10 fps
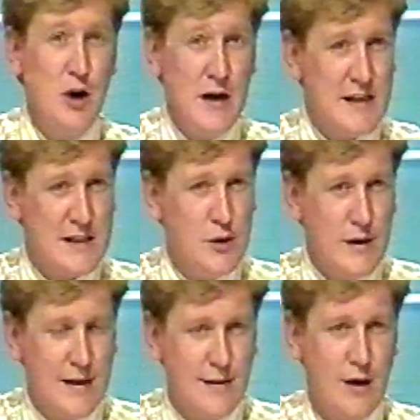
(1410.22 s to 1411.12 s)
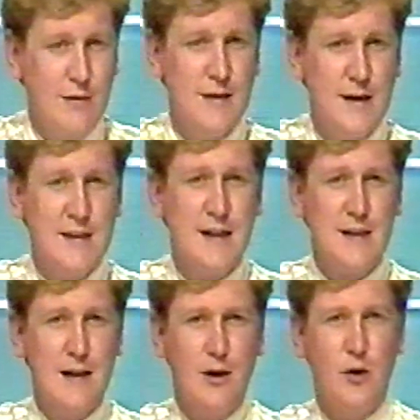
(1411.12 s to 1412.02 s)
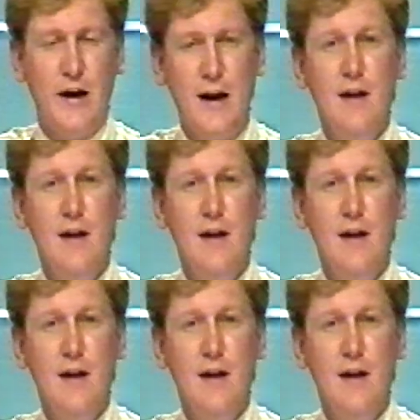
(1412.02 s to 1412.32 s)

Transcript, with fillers: only two in it though. 36 to Gloria,